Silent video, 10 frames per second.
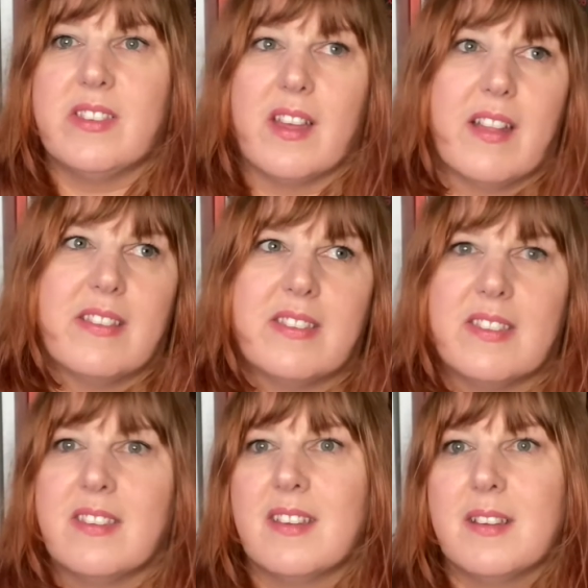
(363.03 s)
and
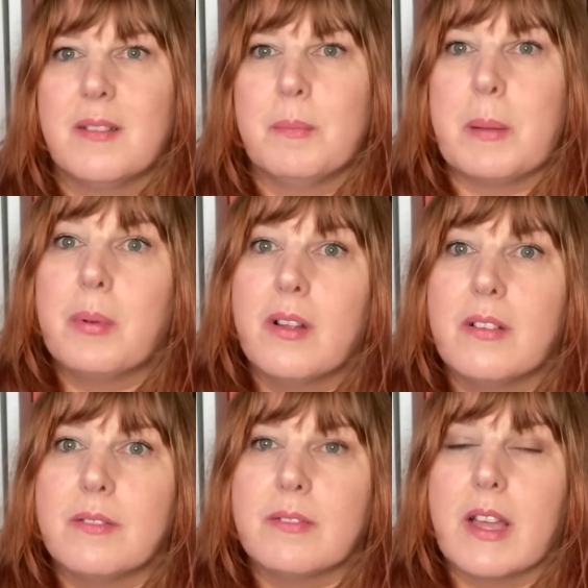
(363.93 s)
people
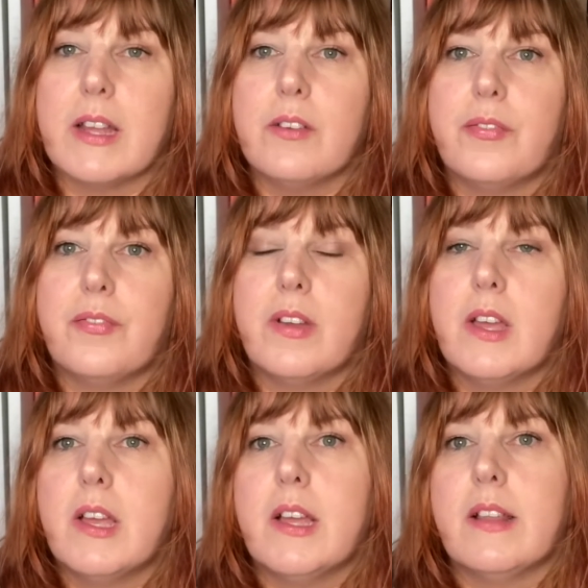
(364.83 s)
kind of,
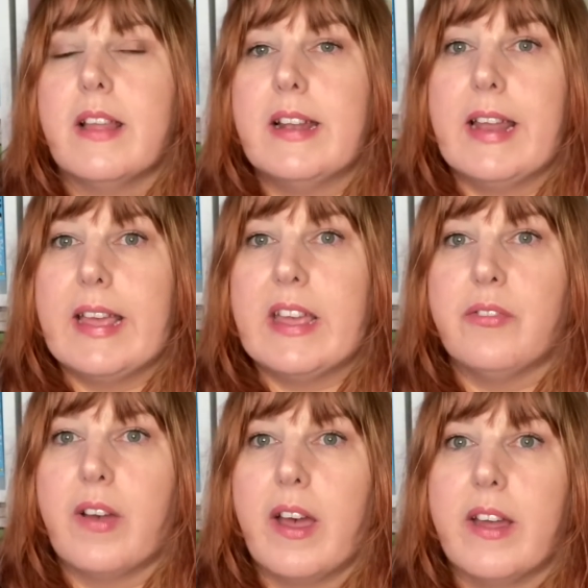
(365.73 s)
they leave
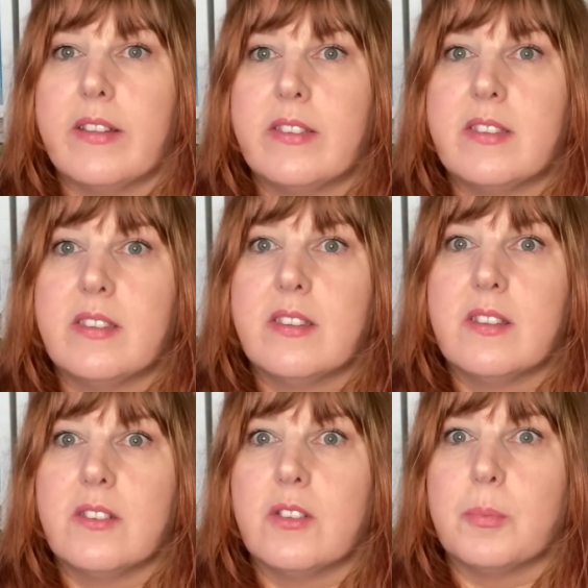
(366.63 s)
and
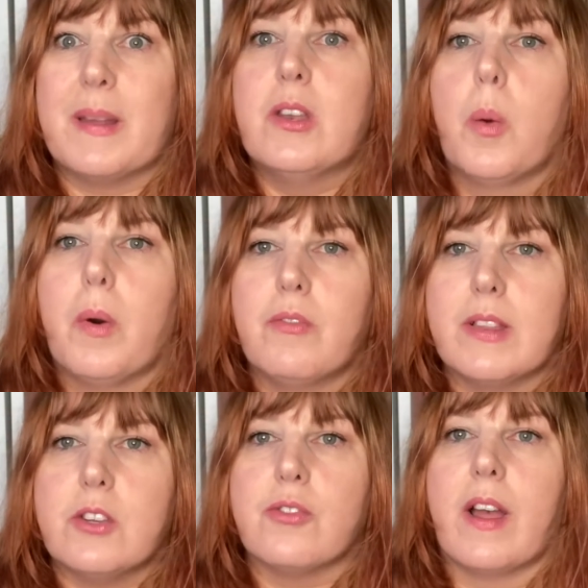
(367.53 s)
there's been no one
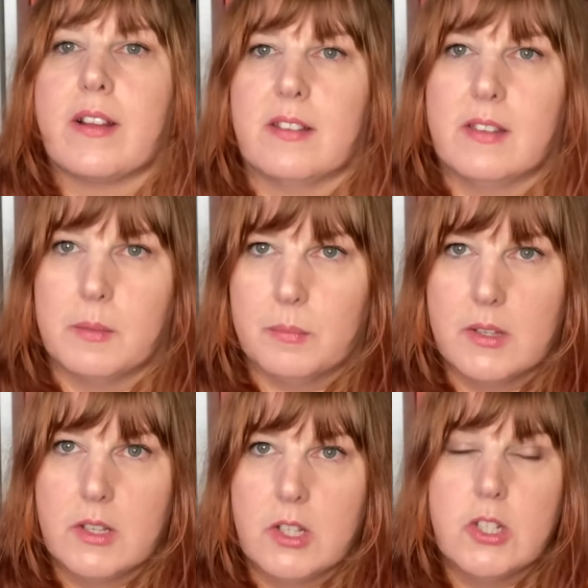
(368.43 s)
really directing them
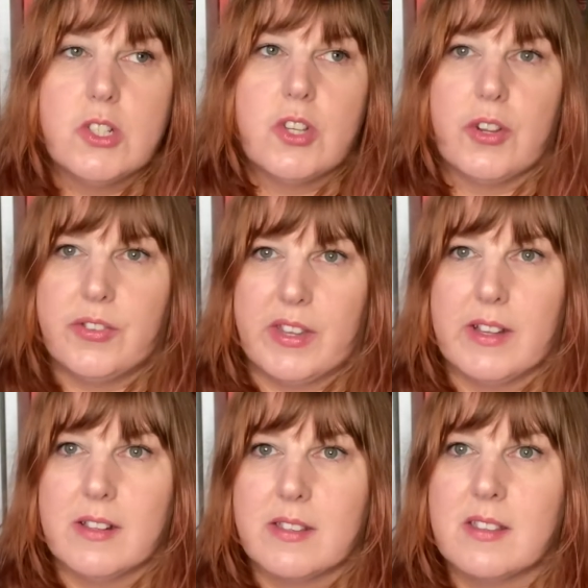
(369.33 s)
to
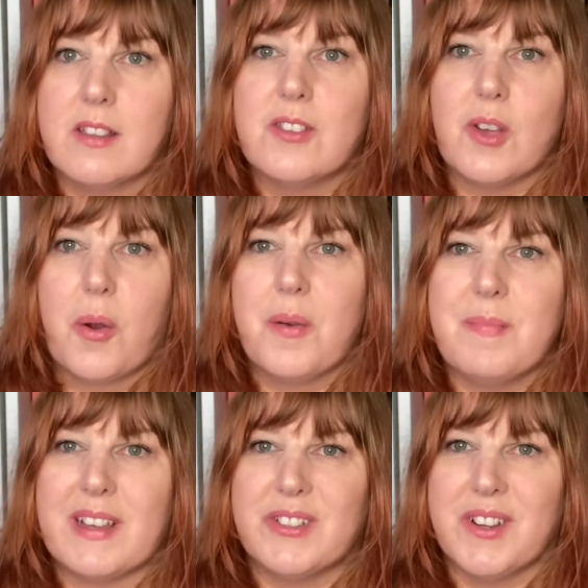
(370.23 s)
sales. So
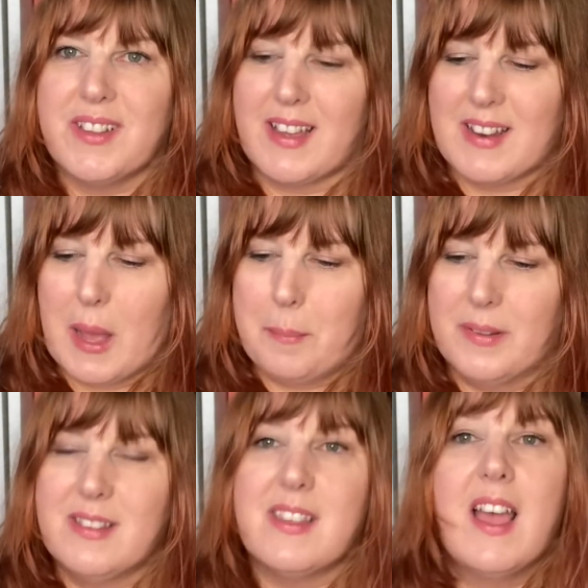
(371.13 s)
make sure that
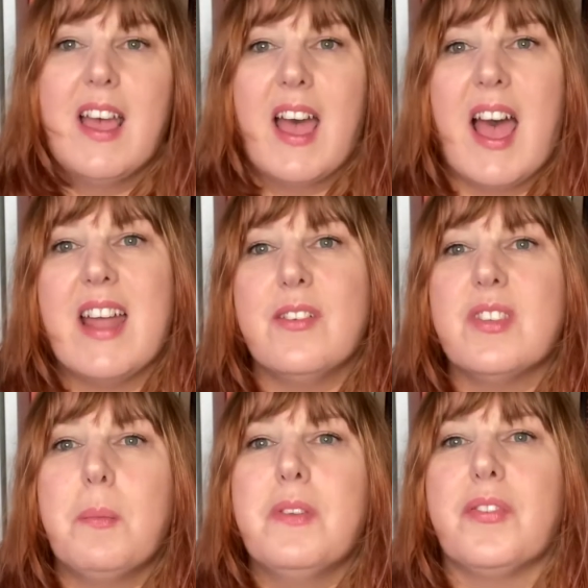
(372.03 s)
happens. And if
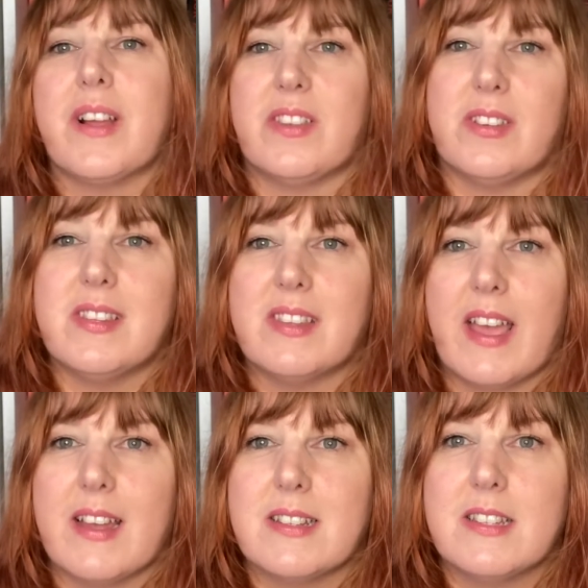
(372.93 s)
someone forgets to
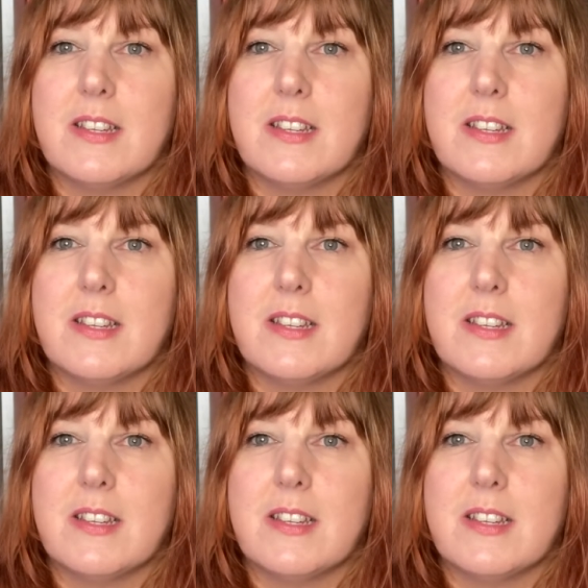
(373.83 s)
say it,